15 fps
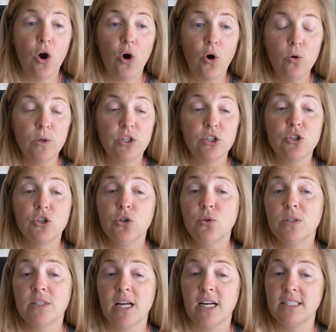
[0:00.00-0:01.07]
Only 2
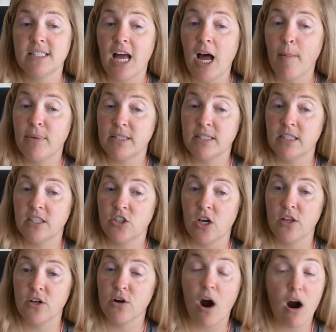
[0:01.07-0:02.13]
sides opposite each
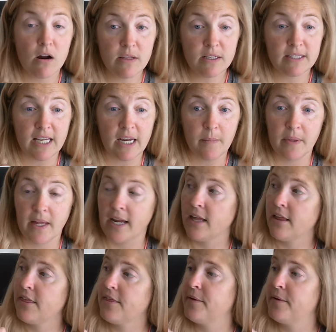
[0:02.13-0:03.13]
other are the same length.